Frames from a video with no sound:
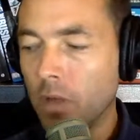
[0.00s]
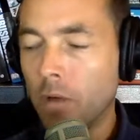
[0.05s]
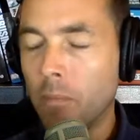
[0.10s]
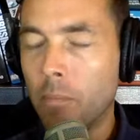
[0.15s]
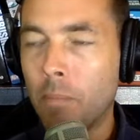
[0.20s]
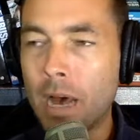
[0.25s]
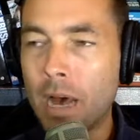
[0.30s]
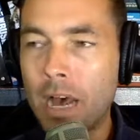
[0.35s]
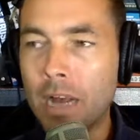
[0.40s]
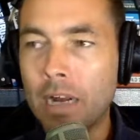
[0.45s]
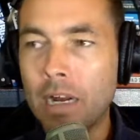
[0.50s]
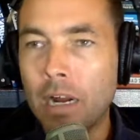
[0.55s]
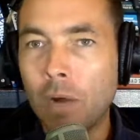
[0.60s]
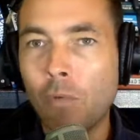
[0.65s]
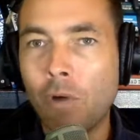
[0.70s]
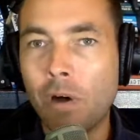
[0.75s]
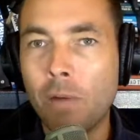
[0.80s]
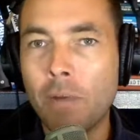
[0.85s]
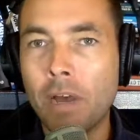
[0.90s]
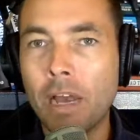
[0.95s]
Mac, I
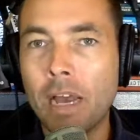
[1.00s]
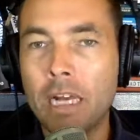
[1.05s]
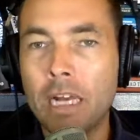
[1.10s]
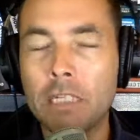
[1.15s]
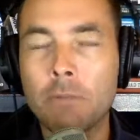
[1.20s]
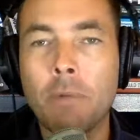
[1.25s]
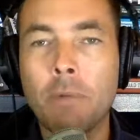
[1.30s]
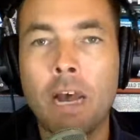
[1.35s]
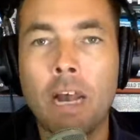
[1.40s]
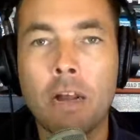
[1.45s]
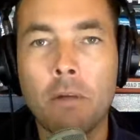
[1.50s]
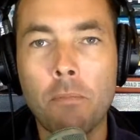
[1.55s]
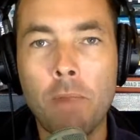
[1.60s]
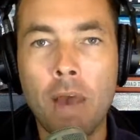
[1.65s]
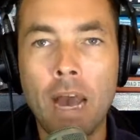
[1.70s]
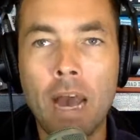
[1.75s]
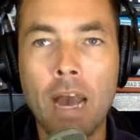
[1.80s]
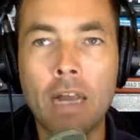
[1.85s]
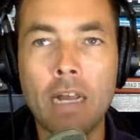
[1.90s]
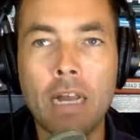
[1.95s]
want my ex back.
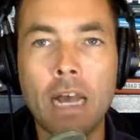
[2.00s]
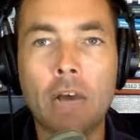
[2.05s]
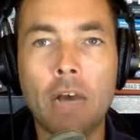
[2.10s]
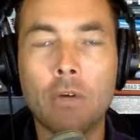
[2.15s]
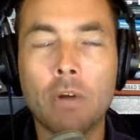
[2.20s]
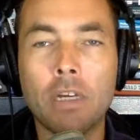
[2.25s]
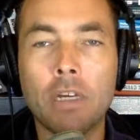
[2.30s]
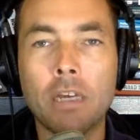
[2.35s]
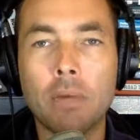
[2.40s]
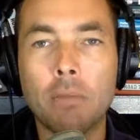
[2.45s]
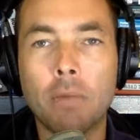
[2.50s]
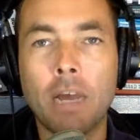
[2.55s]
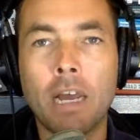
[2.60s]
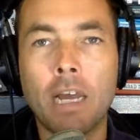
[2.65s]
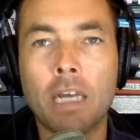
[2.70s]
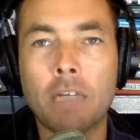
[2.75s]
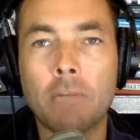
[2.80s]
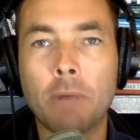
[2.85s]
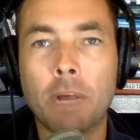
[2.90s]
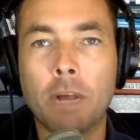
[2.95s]
Mac, how do I get my
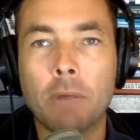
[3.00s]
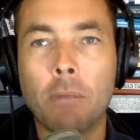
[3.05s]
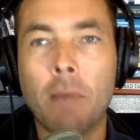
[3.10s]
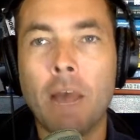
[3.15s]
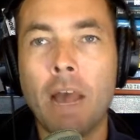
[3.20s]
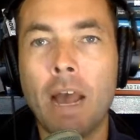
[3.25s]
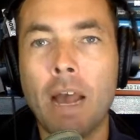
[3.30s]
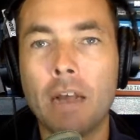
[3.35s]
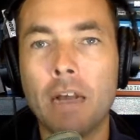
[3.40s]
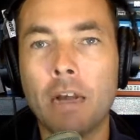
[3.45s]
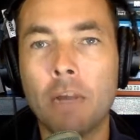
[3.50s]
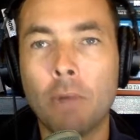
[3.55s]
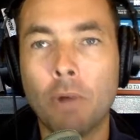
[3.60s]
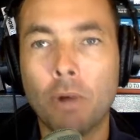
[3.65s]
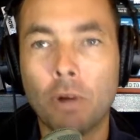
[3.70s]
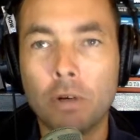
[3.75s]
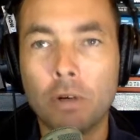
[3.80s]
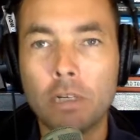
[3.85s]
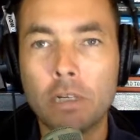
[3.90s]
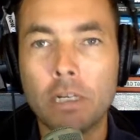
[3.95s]
ex back? Mac, I'm
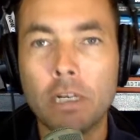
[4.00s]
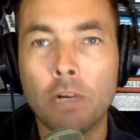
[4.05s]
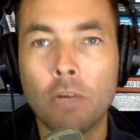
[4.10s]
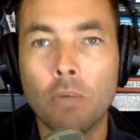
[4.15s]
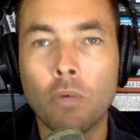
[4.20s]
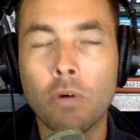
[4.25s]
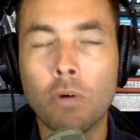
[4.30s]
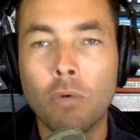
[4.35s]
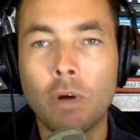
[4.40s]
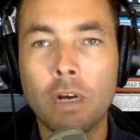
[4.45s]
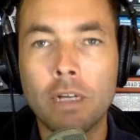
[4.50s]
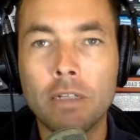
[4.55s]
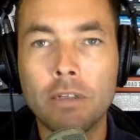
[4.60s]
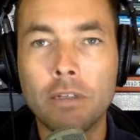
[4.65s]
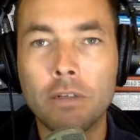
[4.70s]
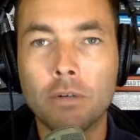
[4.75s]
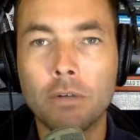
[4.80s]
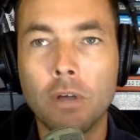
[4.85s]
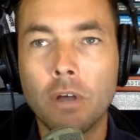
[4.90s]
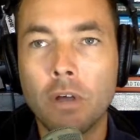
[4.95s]
hurting here. What do I
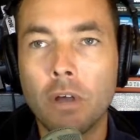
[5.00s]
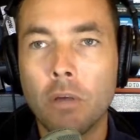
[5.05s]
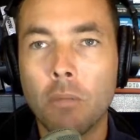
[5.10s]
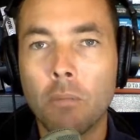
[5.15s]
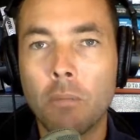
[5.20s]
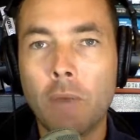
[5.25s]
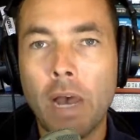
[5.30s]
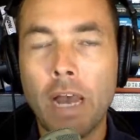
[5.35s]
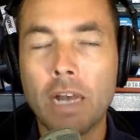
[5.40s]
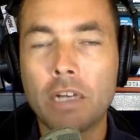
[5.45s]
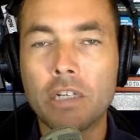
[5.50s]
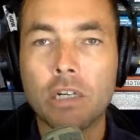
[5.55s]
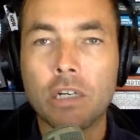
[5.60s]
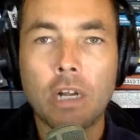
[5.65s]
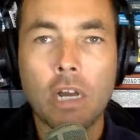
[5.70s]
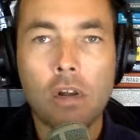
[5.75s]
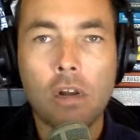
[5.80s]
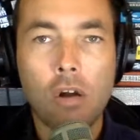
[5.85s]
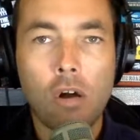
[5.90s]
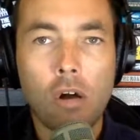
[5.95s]
do? Mac, should
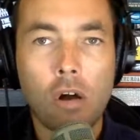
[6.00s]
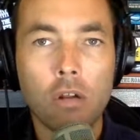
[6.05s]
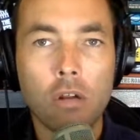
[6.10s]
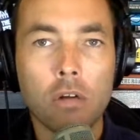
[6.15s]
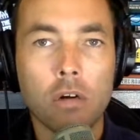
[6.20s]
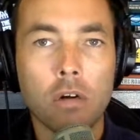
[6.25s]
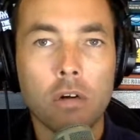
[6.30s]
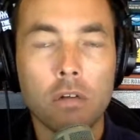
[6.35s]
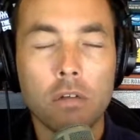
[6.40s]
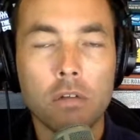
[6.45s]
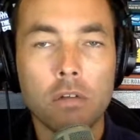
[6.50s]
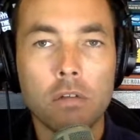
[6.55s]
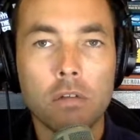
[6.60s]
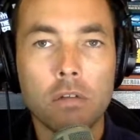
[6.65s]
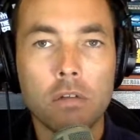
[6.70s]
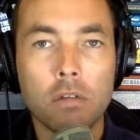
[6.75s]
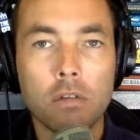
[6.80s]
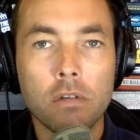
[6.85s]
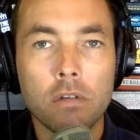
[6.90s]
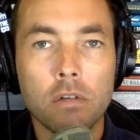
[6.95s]
I call her?
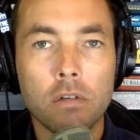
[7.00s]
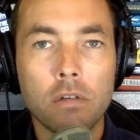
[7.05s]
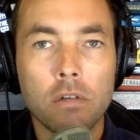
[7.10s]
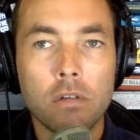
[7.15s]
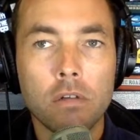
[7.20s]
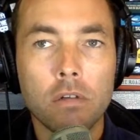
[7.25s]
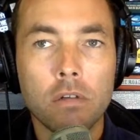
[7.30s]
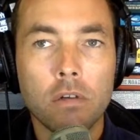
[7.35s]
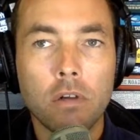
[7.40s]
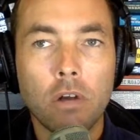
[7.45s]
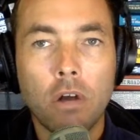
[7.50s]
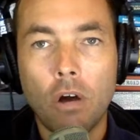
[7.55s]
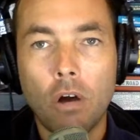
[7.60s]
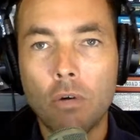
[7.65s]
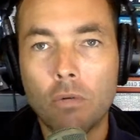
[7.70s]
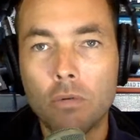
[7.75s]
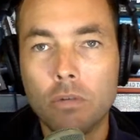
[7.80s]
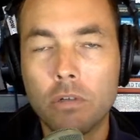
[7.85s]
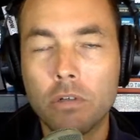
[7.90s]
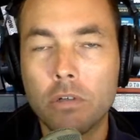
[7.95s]

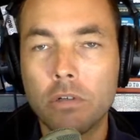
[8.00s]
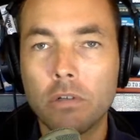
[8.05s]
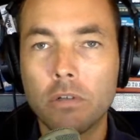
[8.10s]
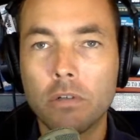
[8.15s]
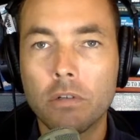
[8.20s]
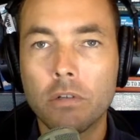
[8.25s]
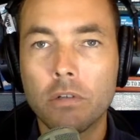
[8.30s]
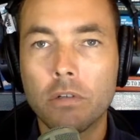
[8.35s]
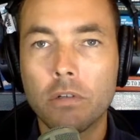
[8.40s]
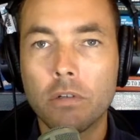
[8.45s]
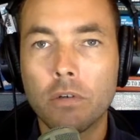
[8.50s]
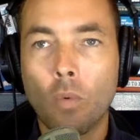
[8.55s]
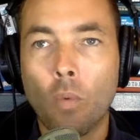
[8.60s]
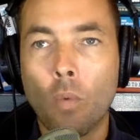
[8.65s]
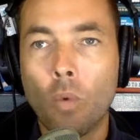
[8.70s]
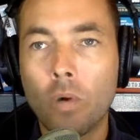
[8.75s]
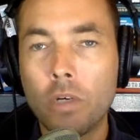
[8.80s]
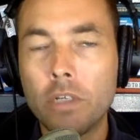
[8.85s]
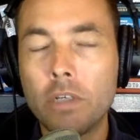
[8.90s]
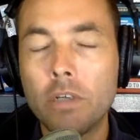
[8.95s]
Coach,
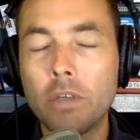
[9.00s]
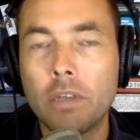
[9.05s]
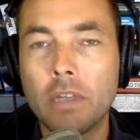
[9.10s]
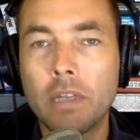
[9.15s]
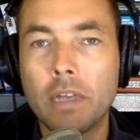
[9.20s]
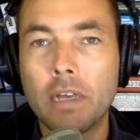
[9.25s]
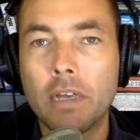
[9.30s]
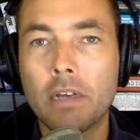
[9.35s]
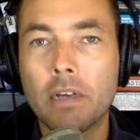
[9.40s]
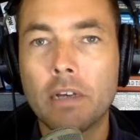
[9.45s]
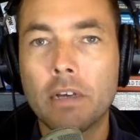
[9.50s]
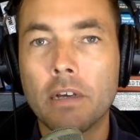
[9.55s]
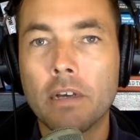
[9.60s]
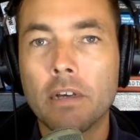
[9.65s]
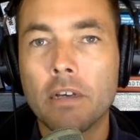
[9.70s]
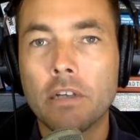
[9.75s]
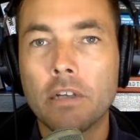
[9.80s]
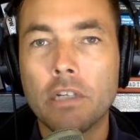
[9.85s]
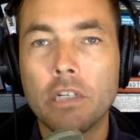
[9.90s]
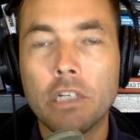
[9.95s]
what do you think?
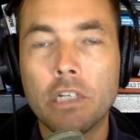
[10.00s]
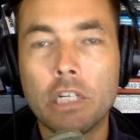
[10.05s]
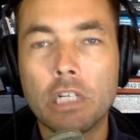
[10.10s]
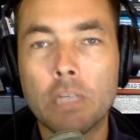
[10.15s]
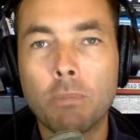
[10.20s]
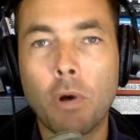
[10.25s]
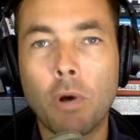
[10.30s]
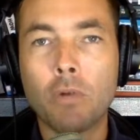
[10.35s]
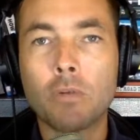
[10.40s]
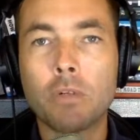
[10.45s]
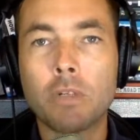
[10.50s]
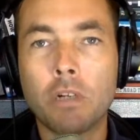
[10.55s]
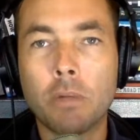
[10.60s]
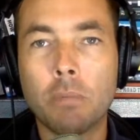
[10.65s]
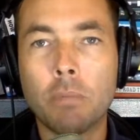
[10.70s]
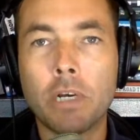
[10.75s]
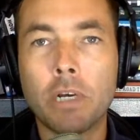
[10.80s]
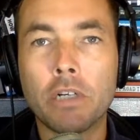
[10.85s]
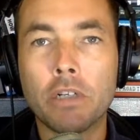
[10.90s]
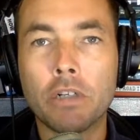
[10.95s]
She just posted a
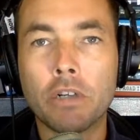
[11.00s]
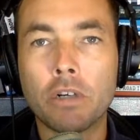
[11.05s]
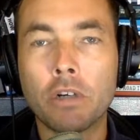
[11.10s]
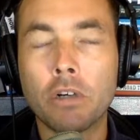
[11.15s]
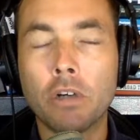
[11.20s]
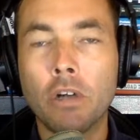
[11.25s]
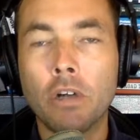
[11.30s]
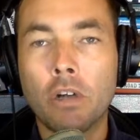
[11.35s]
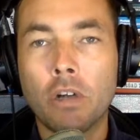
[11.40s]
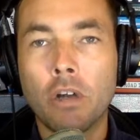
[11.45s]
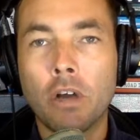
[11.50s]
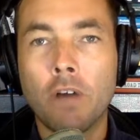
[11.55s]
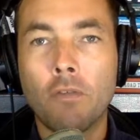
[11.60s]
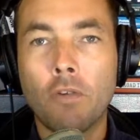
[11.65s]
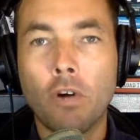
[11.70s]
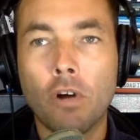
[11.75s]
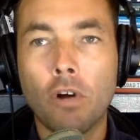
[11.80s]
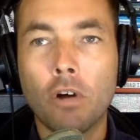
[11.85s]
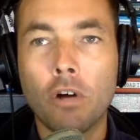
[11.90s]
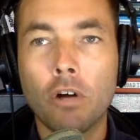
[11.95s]
picture of
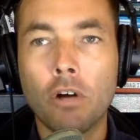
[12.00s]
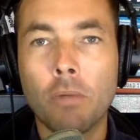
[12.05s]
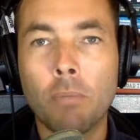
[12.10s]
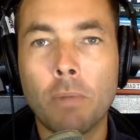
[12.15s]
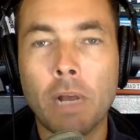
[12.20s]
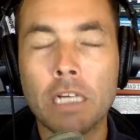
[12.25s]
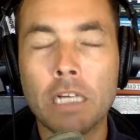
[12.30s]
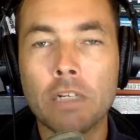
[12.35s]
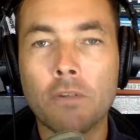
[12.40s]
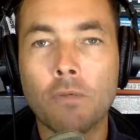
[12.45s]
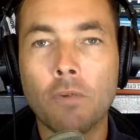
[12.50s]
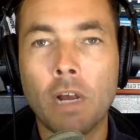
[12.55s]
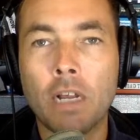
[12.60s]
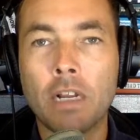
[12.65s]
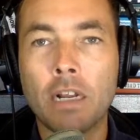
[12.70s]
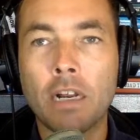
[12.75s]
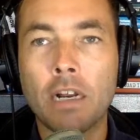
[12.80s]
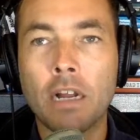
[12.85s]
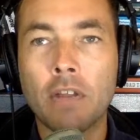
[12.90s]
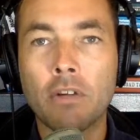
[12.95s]
her and her best friend
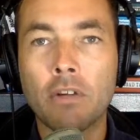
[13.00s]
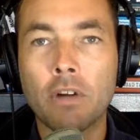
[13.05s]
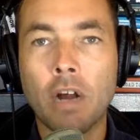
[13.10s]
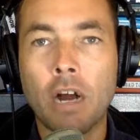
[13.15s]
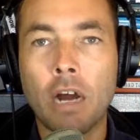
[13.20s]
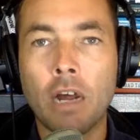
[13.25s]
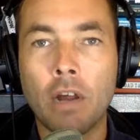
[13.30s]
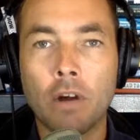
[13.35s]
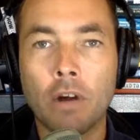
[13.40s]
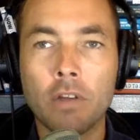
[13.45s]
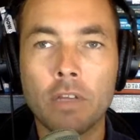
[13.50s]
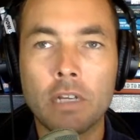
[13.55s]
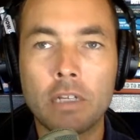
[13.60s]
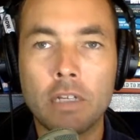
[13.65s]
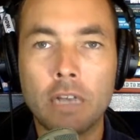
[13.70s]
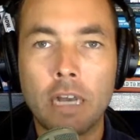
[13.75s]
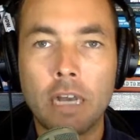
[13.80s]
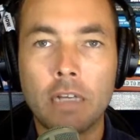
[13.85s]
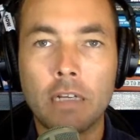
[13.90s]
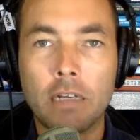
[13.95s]
and another guy. Are they
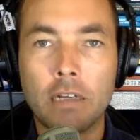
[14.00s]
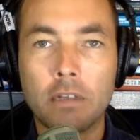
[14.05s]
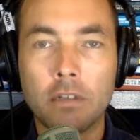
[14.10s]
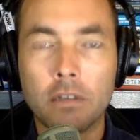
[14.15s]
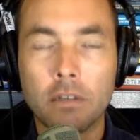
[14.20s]
dating?